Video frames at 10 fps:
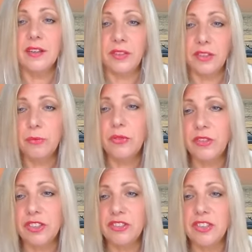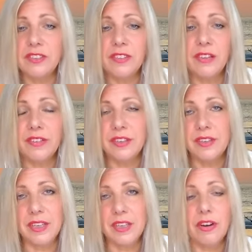This provision is
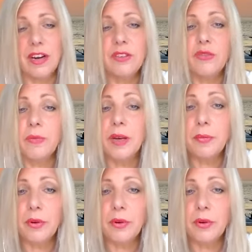given in grace of my